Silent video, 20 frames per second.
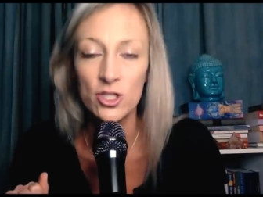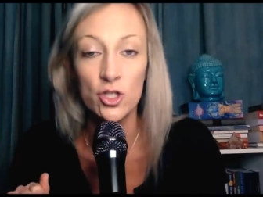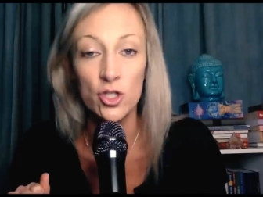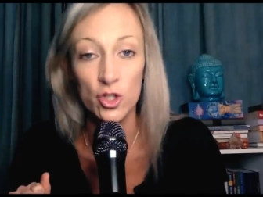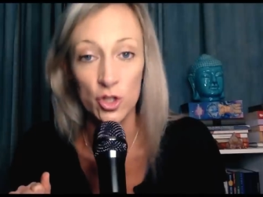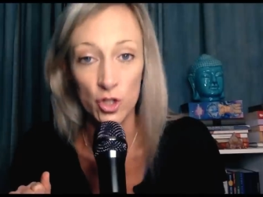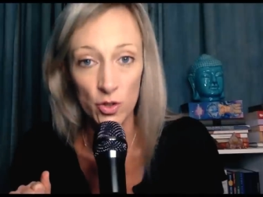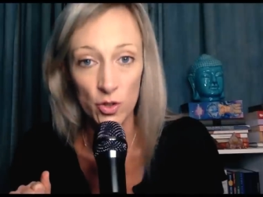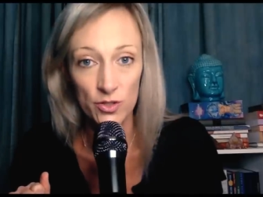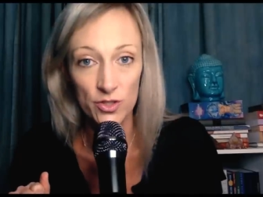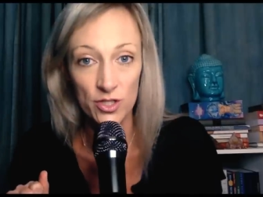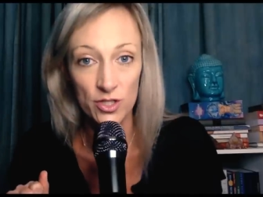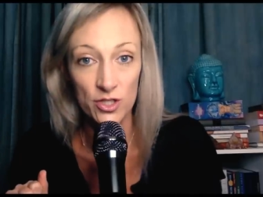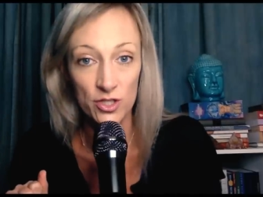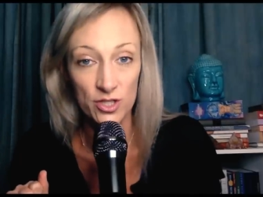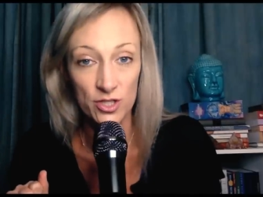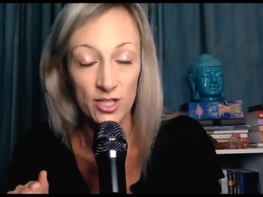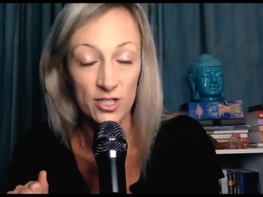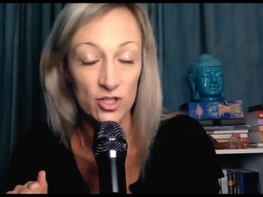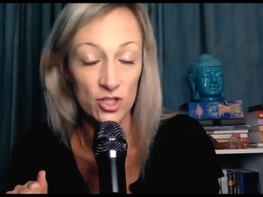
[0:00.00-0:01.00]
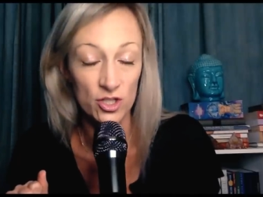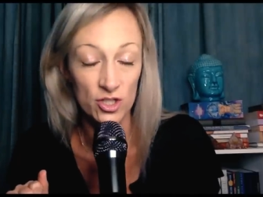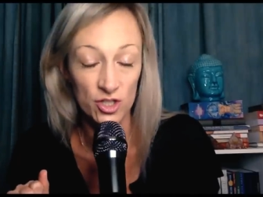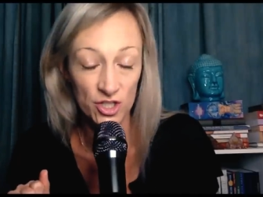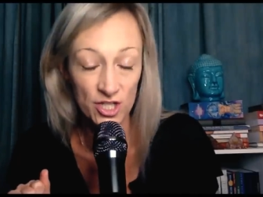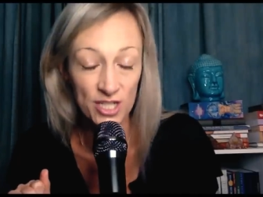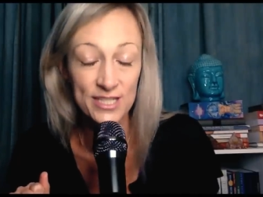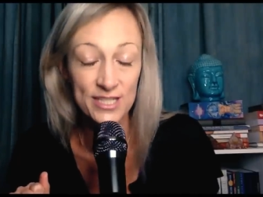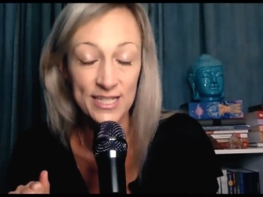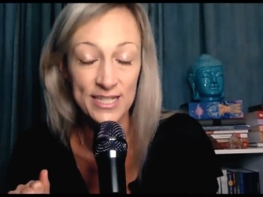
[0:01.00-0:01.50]
to, jo- to, to
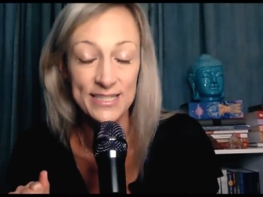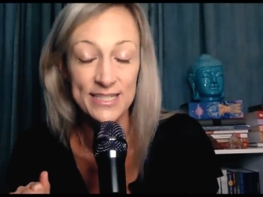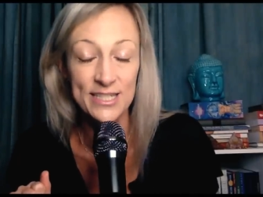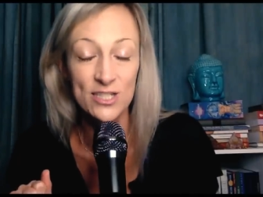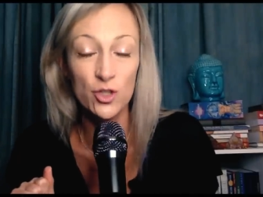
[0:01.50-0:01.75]
Jesus.